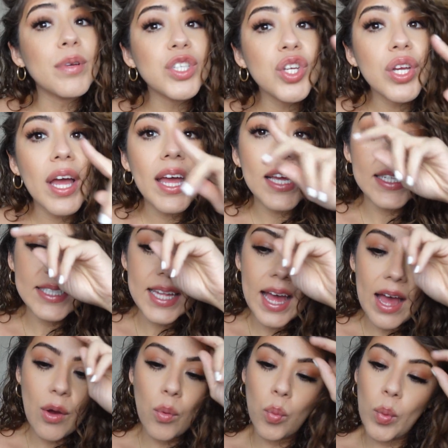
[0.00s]
me show you guys
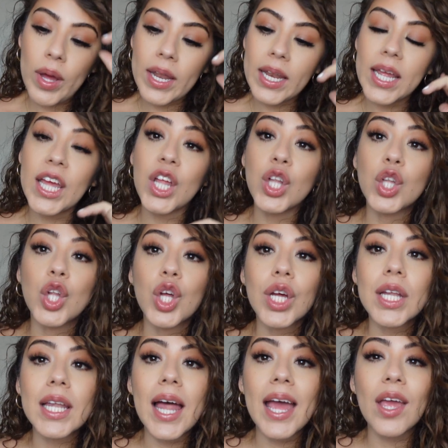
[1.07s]
what it
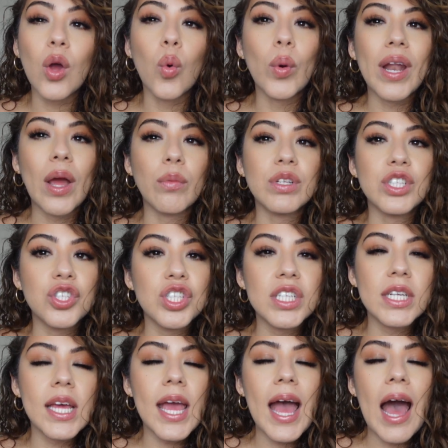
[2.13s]
looked like when I was
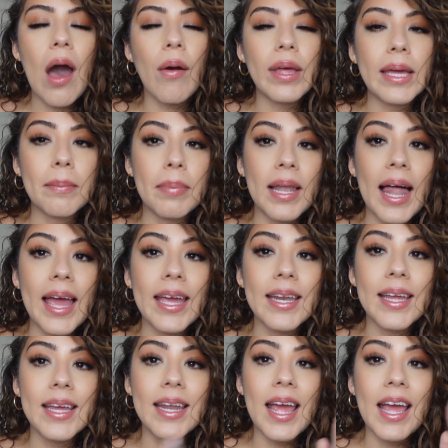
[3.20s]
using it, how I applied
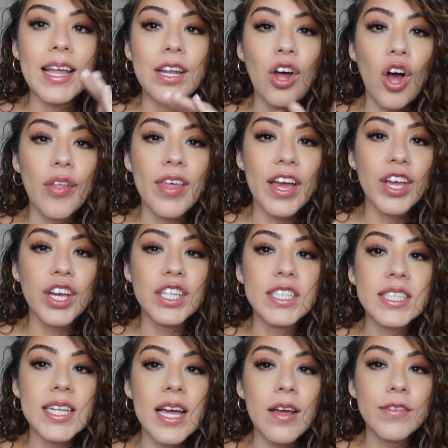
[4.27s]
it, and all that good
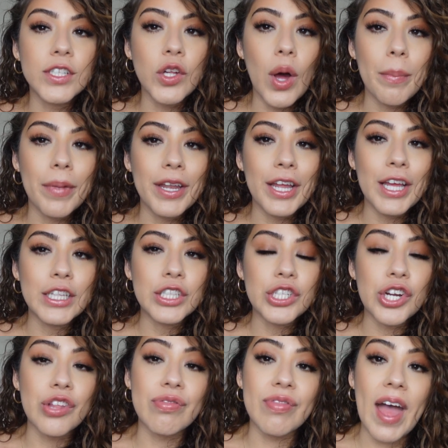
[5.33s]
stuff. So I'm gonna
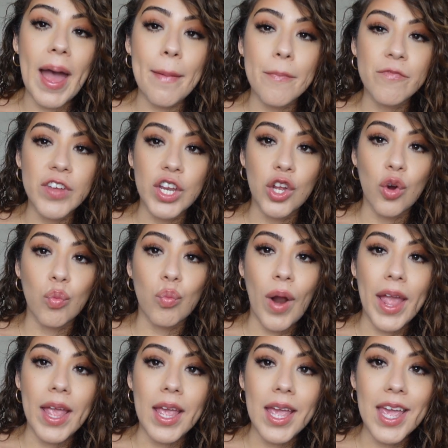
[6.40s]
insert that video
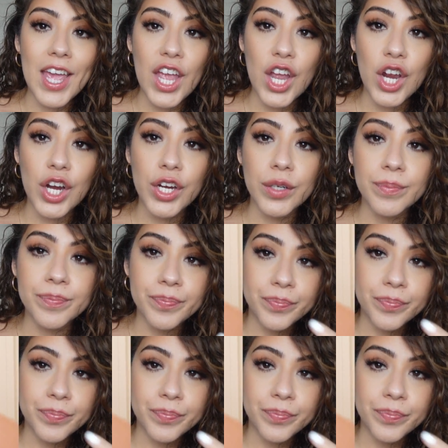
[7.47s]
right here.